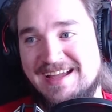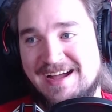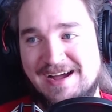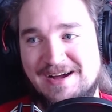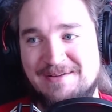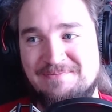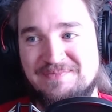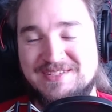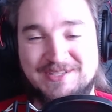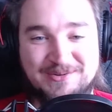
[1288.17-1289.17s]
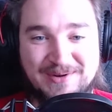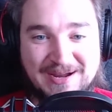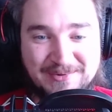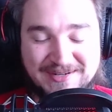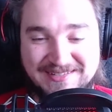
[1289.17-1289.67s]
So
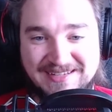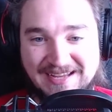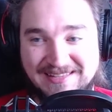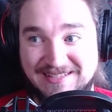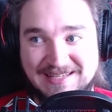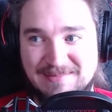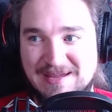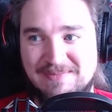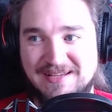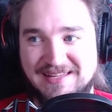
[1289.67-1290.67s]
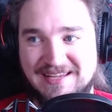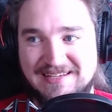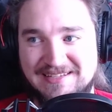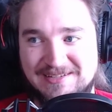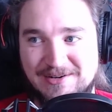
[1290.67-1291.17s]
I think they may be
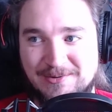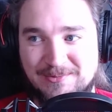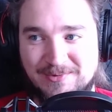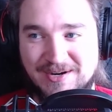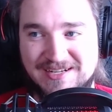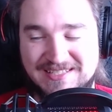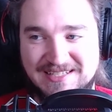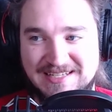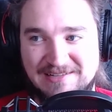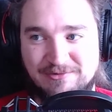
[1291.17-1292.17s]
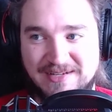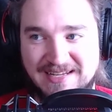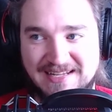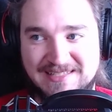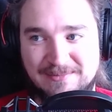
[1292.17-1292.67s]
like, we're going to see if we
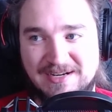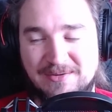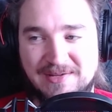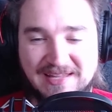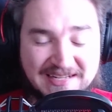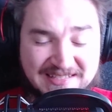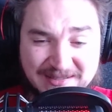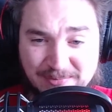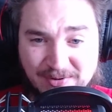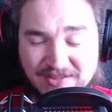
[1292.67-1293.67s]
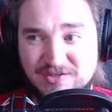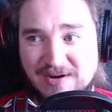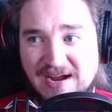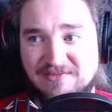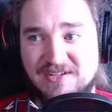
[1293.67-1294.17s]
get somebody we like at some point in the
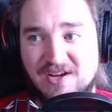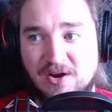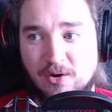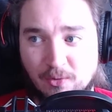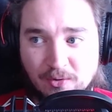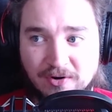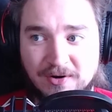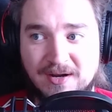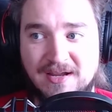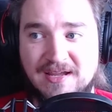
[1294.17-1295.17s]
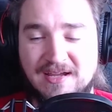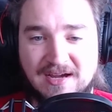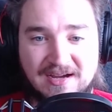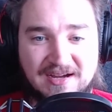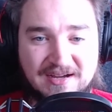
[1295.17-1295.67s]
draft, or
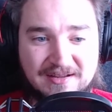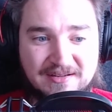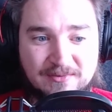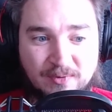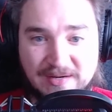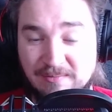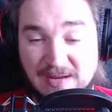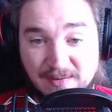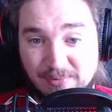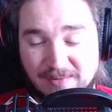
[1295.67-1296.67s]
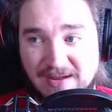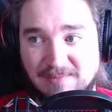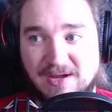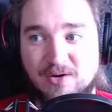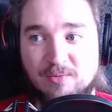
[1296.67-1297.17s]
we can maybe bring
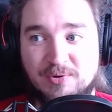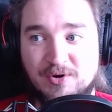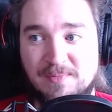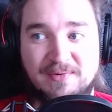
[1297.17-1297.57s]
back Michael Pruitt.